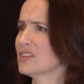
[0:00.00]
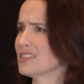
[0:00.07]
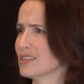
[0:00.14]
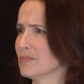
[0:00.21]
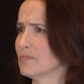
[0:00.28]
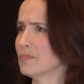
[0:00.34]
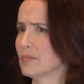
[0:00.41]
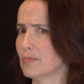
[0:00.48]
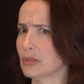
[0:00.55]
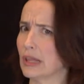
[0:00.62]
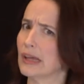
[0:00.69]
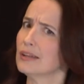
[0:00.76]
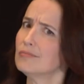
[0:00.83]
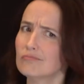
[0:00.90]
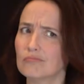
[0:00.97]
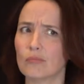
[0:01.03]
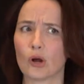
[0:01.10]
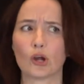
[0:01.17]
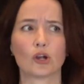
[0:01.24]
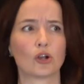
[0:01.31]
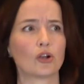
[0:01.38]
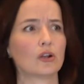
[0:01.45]
It's a blood
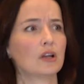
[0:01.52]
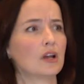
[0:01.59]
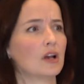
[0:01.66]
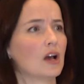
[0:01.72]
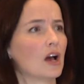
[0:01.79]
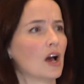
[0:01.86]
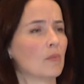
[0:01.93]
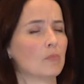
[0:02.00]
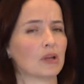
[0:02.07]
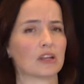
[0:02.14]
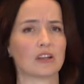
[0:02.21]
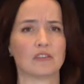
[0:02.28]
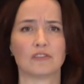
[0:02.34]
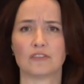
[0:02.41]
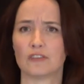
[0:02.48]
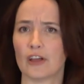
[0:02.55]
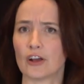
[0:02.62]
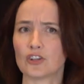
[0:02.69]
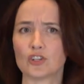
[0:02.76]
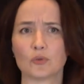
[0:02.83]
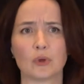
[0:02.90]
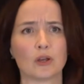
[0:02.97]
marker, um, but can
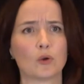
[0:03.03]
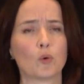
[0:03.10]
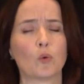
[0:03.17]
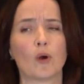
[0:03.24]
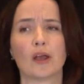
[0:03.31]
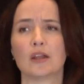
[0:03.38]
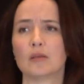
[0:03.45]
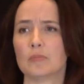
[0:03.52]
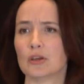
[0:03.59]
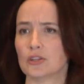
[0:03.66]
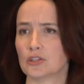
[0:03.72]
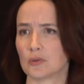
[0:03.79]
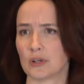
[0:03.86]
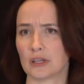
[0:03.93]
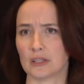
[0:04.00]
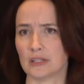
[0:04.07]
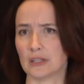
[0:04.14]
fluctuate quite a bit during the